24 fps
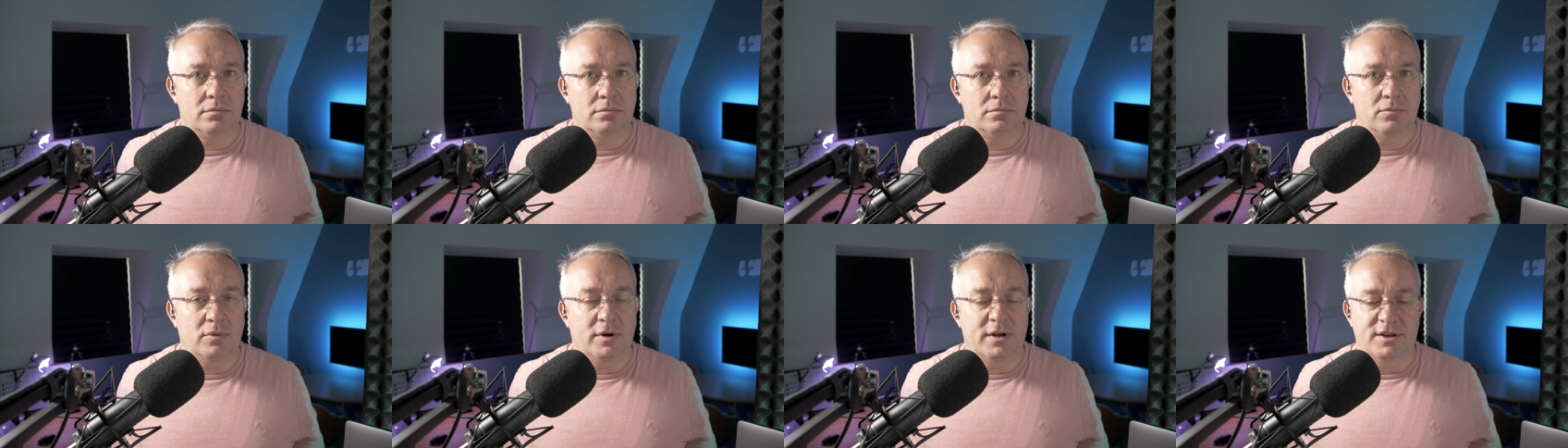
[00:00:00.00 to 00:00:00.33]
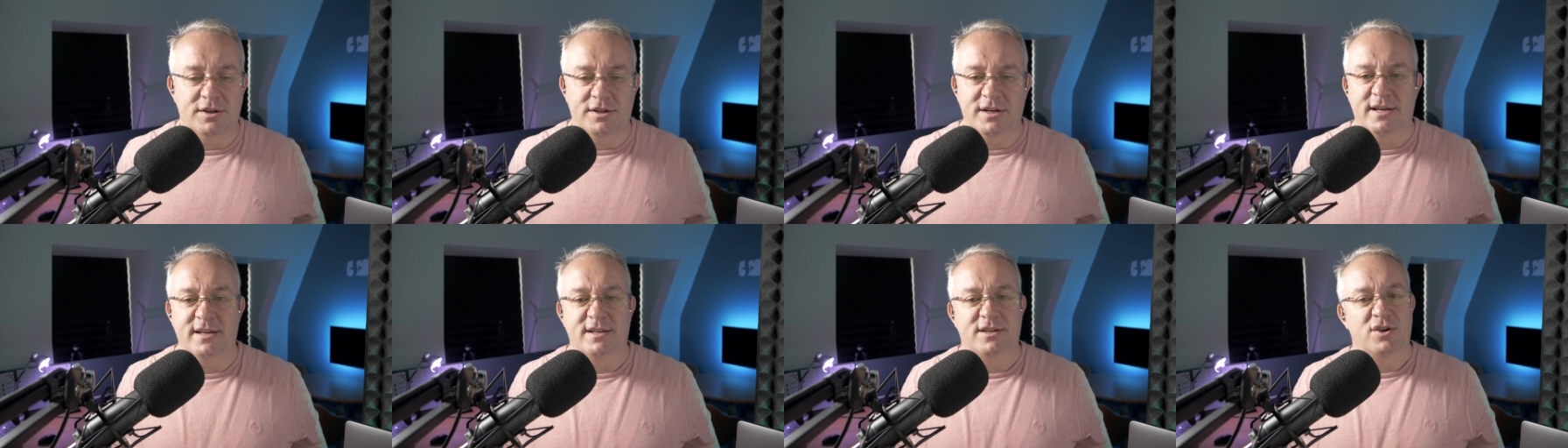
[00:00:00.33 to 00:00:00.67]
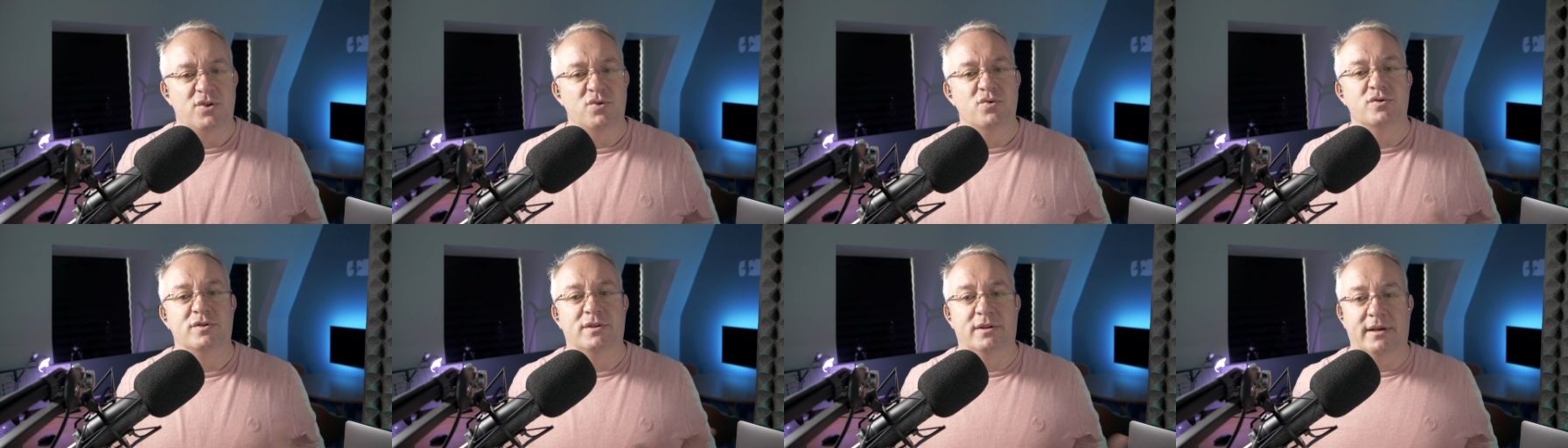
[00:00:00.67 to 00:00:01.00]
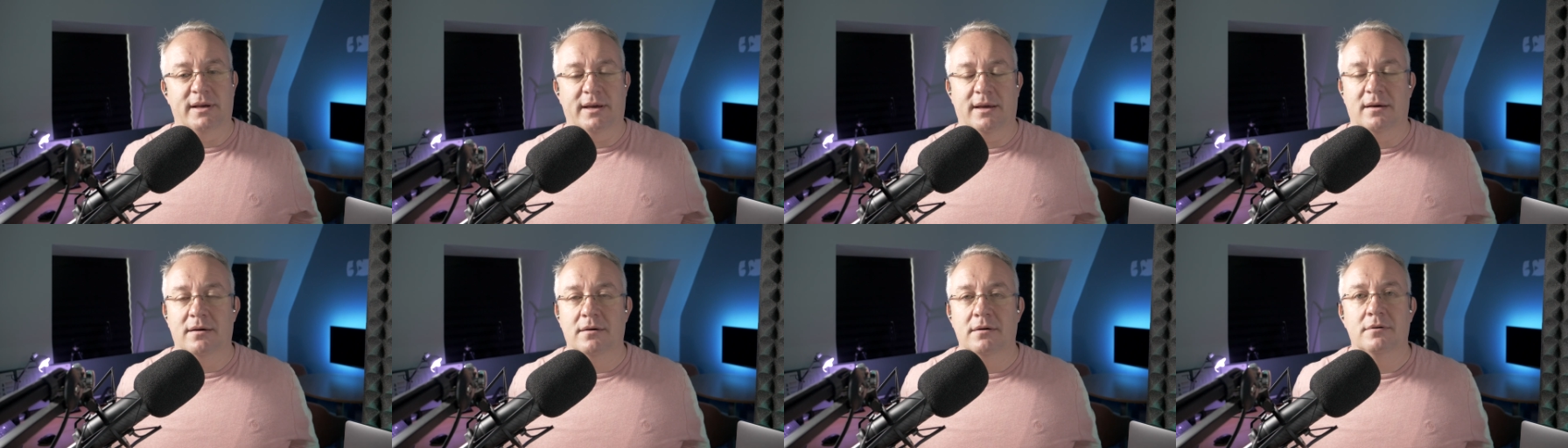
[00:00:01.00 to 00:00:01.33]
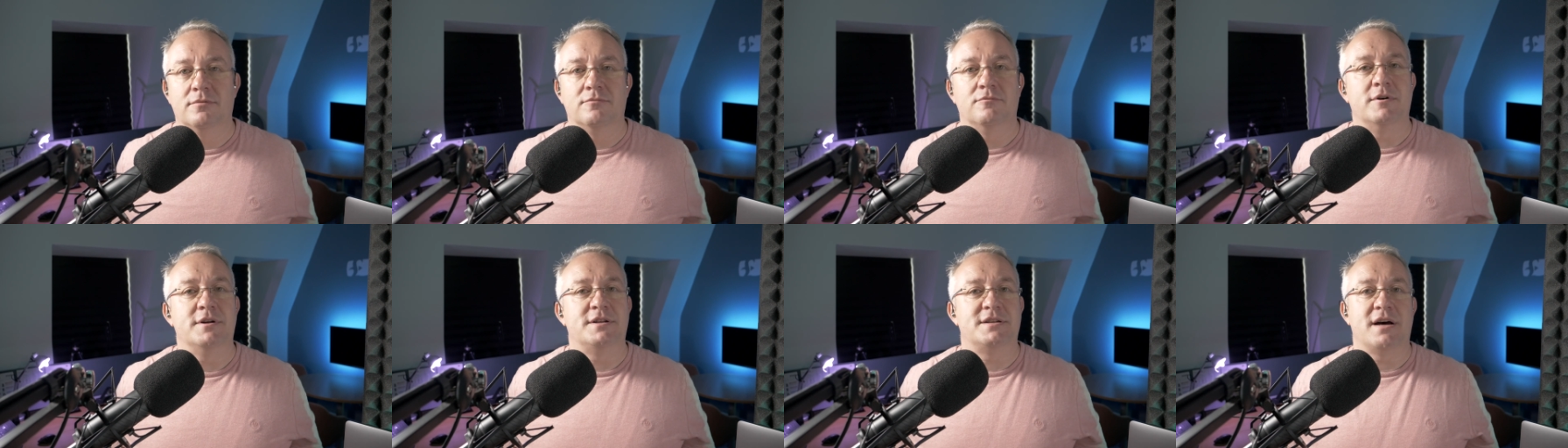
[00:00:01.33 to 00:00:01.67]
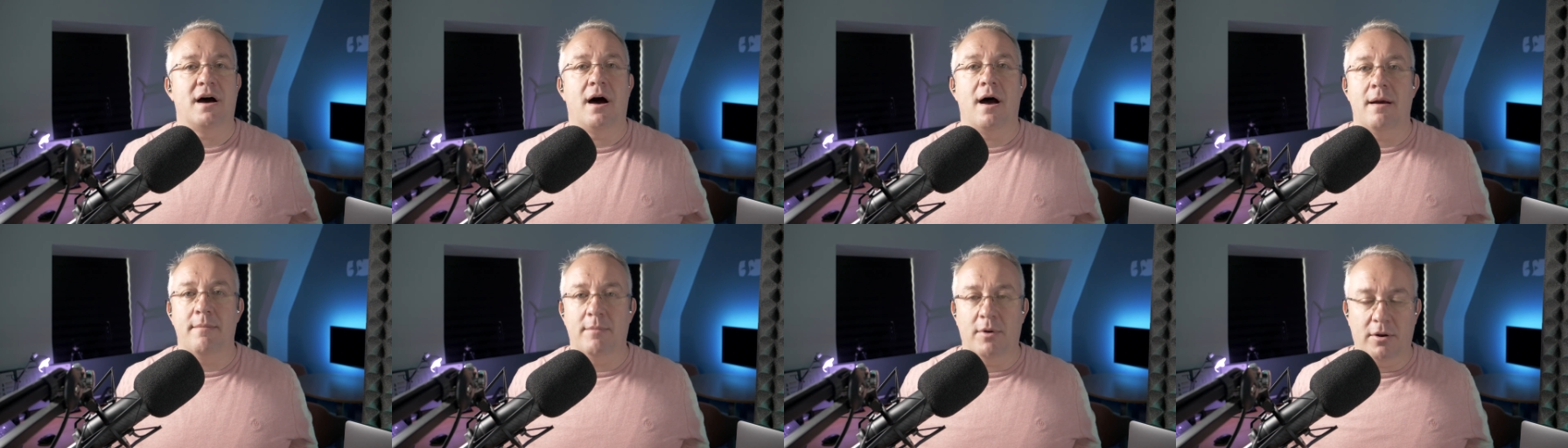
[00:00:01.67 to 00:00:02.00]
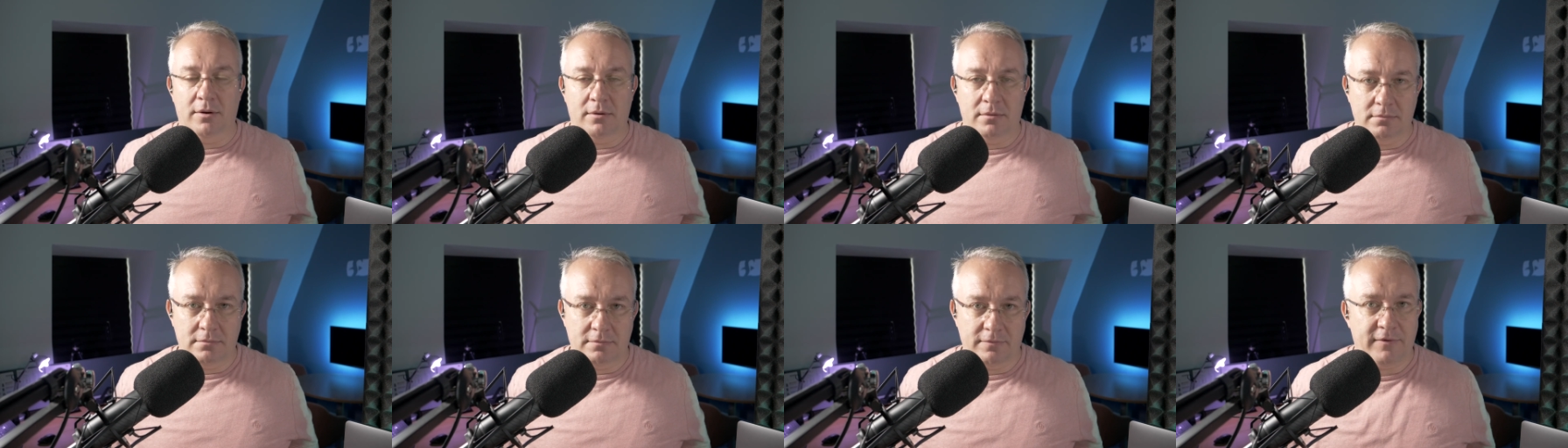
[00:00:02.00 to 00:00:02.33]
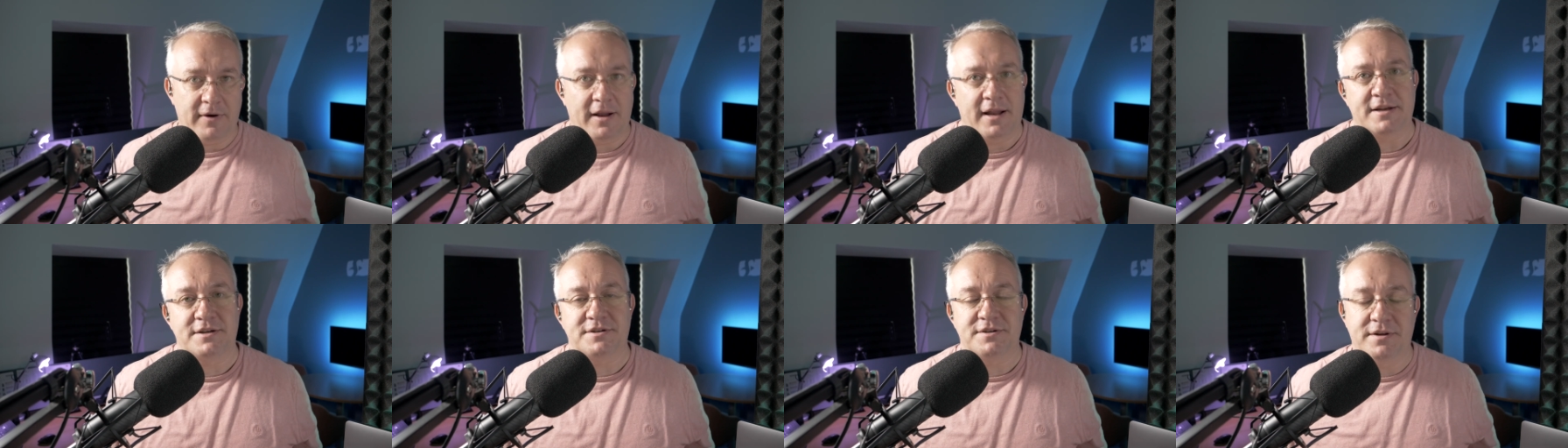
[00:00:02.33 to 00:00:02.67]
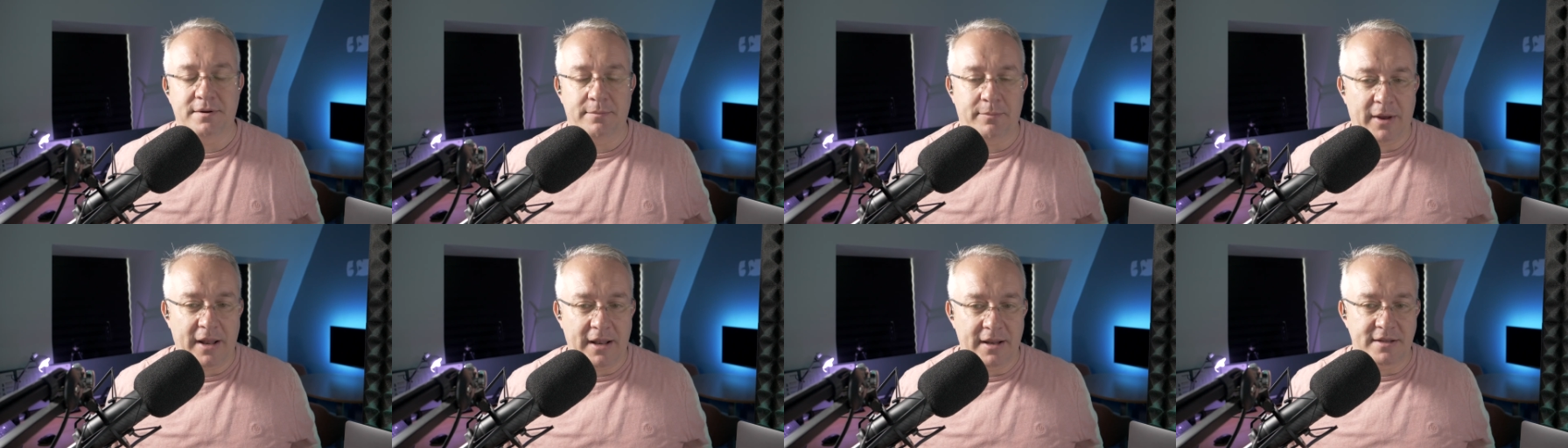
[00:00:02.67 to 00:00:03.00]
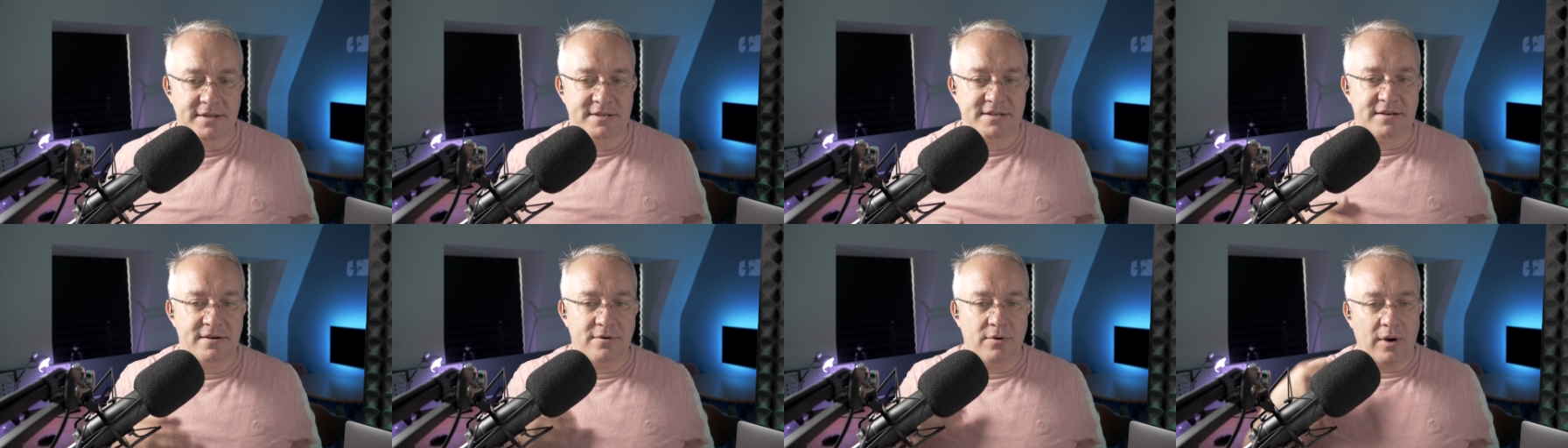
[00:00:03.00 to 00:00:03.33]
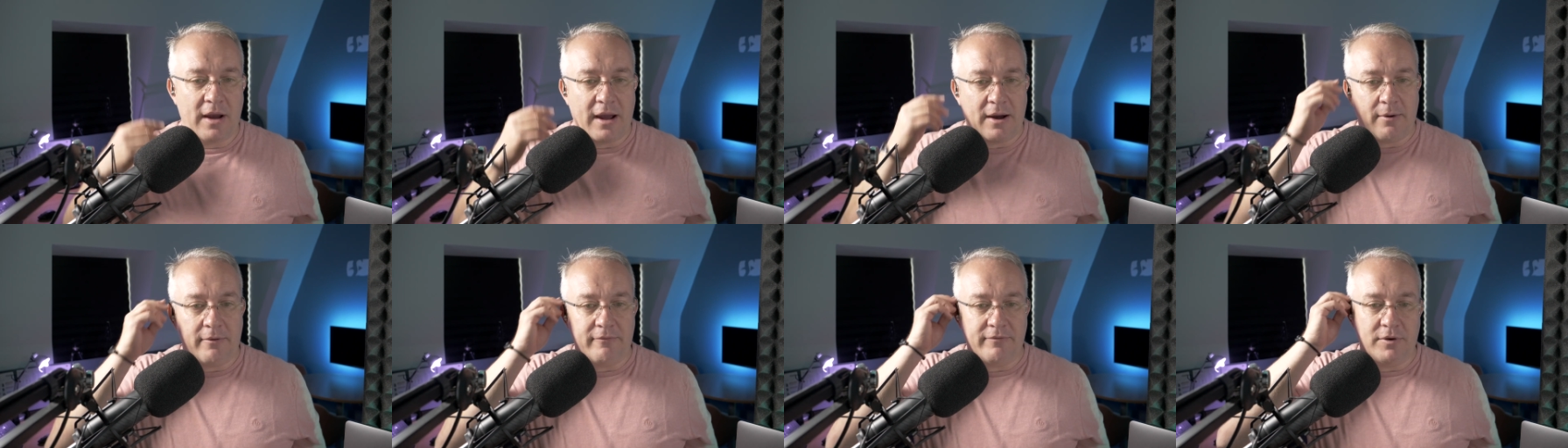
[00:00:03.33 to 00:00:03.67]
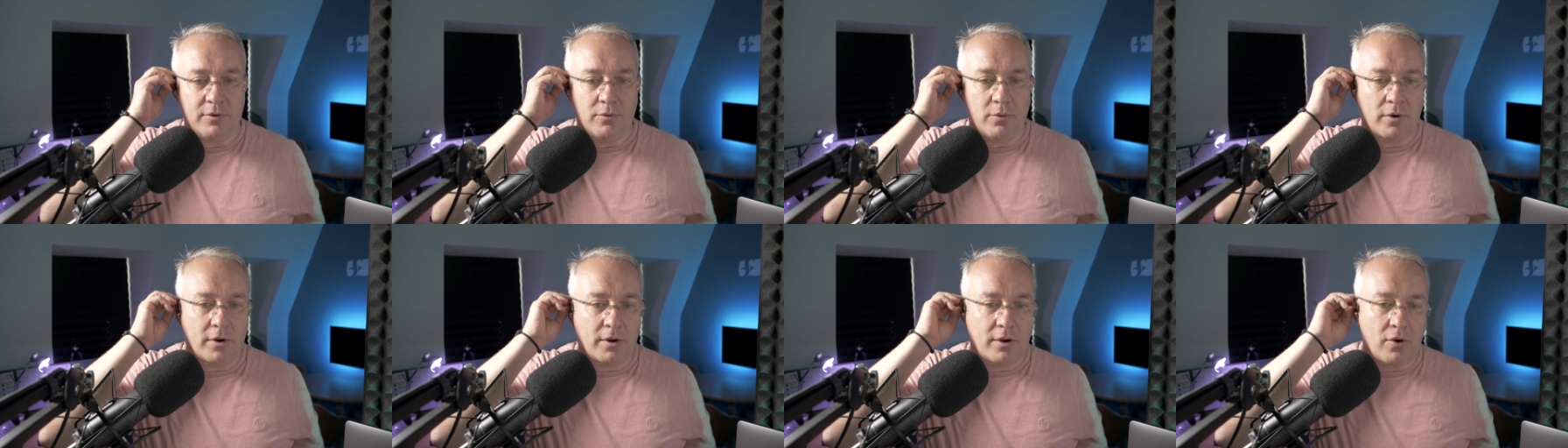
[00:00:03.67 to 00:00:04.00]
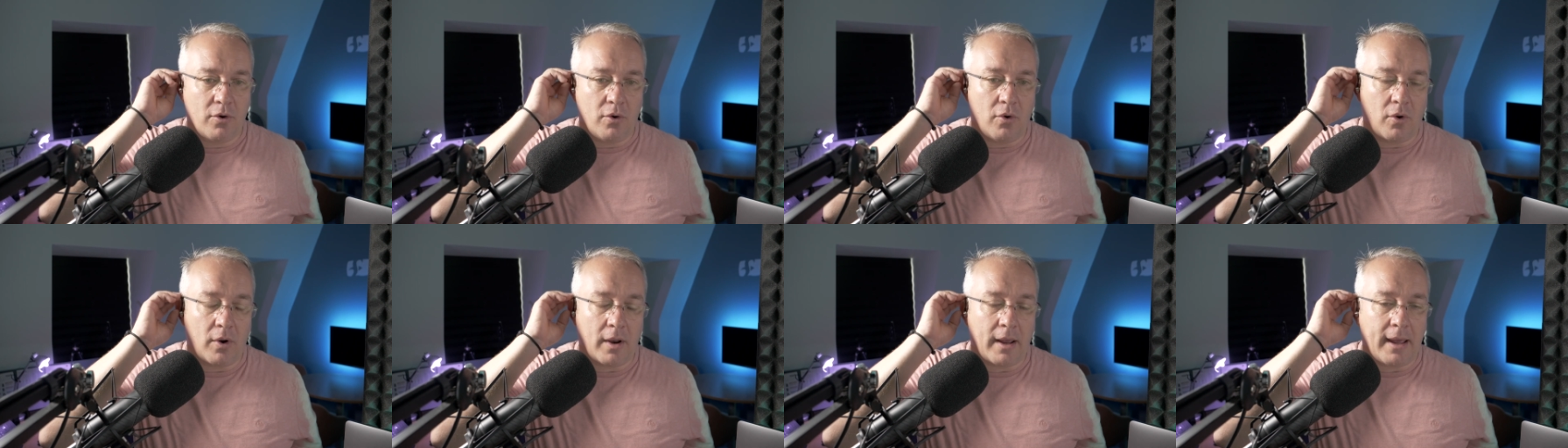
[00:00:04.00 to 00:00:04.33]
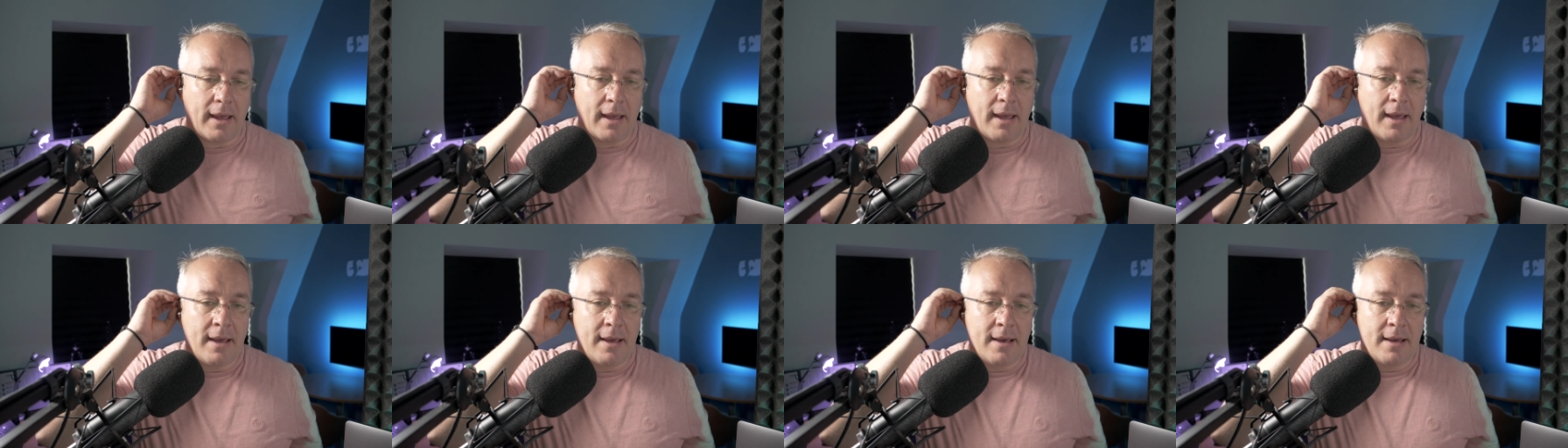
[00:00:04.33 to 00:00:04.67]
which is usually retirement, financial independence, or however you want to call it.